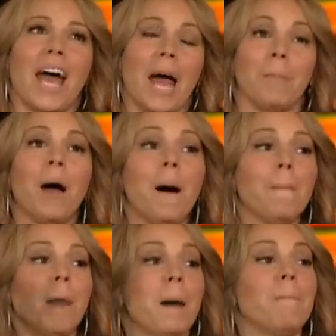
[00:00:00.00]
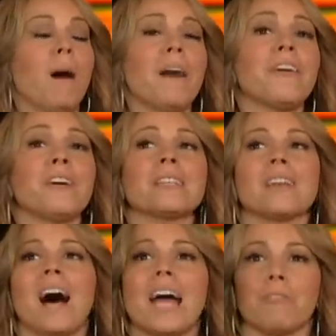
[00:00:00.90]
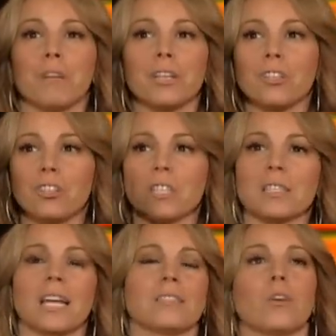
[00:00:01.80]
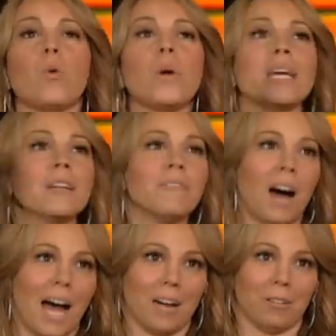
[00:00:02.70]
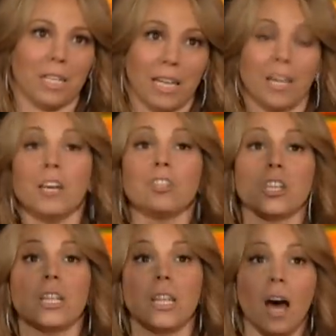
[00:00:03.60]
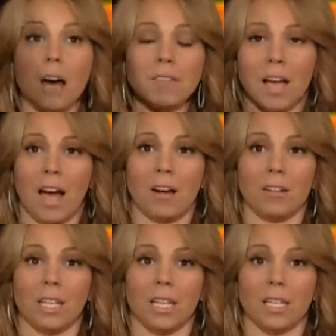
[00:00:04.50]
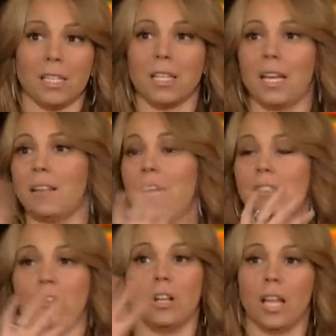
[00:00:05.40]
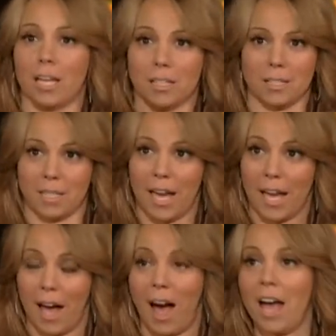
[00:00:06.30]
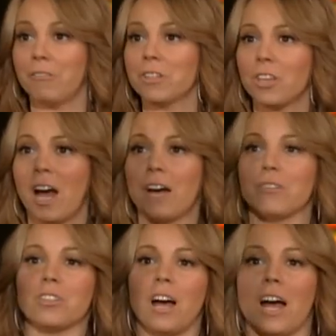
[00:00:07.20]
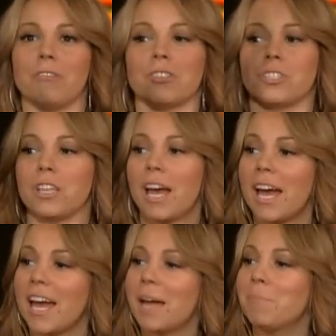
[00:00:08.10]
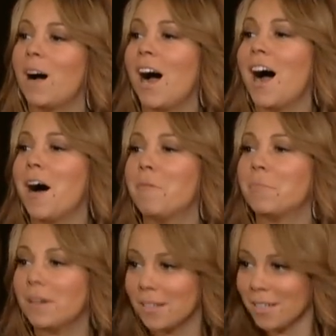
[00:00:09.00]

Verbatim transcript: I am. Give me a little my bit. Mother Irish. She's like the queen of Ireland. She loves Ireland, and that's all I can say. Irish, Irish, Irish, yay, mom.